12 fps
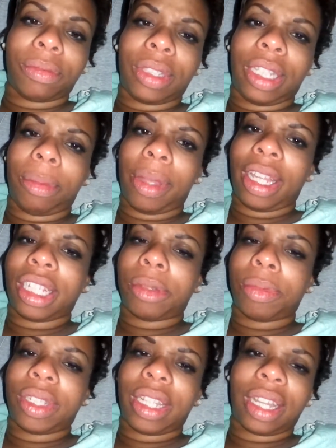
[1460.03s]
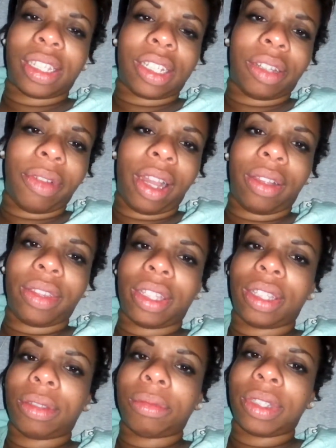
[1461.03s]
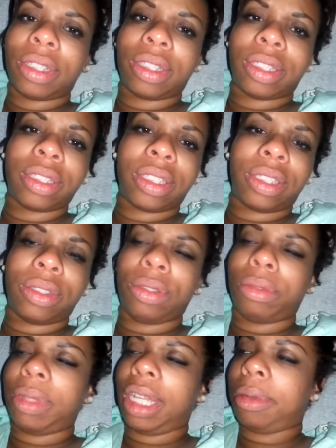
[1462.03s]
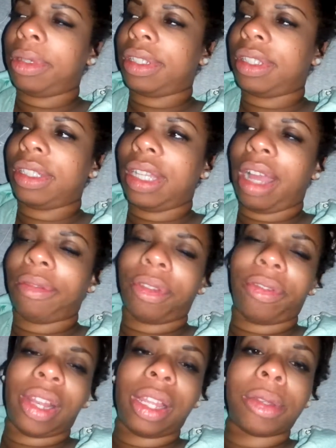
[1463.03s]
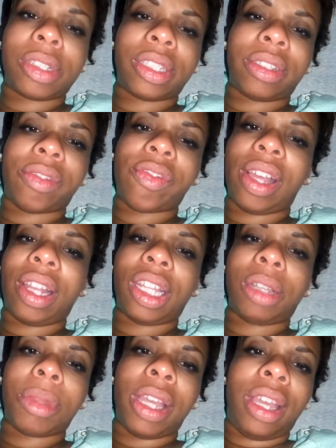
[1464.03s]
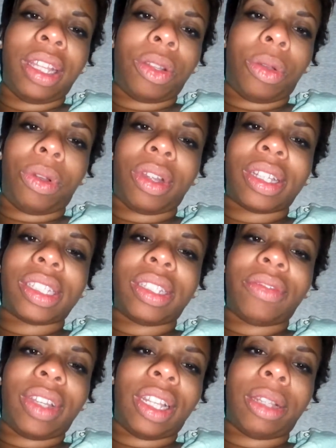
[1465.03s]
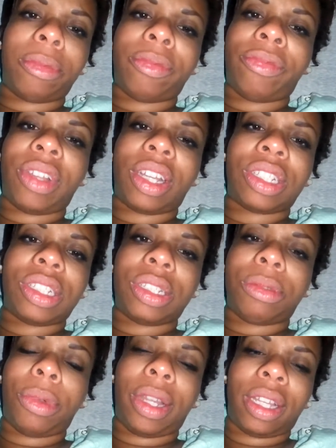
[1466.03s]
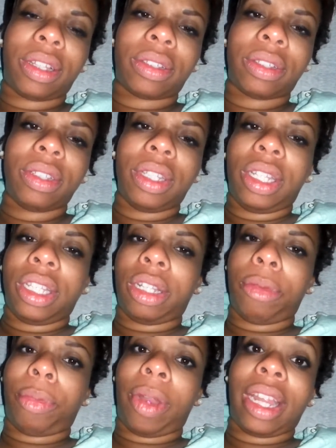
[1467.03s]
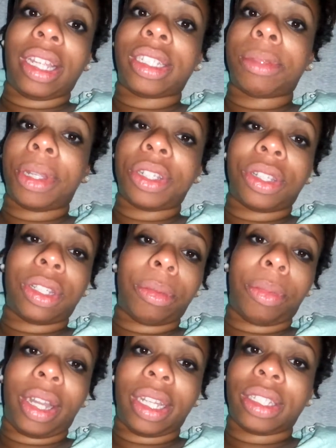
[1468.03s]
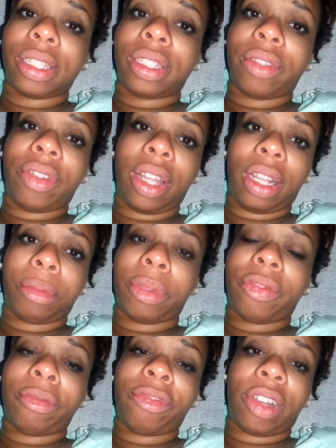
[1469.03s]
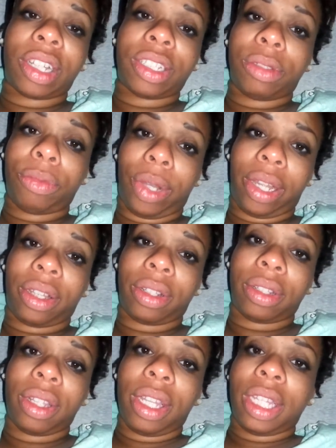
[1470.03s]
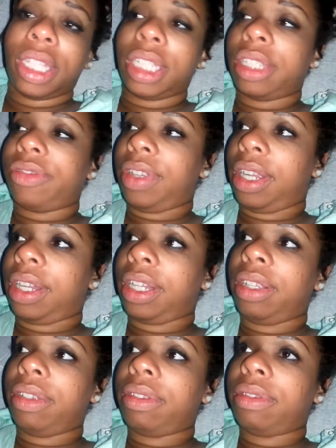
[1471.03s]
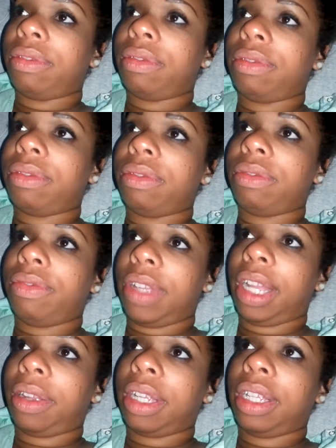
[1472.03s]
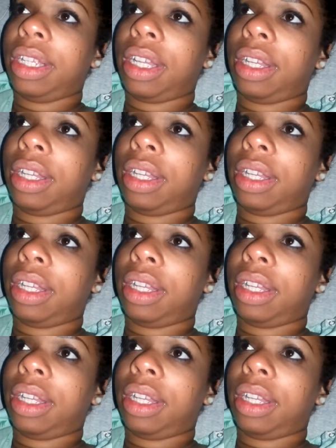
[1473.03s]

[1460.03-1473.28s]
Keep a hedge of protection around them to be able to have their blood to develop, the organs develop and functioning well, their brain, especially their brain, to develop and function well, is very, very,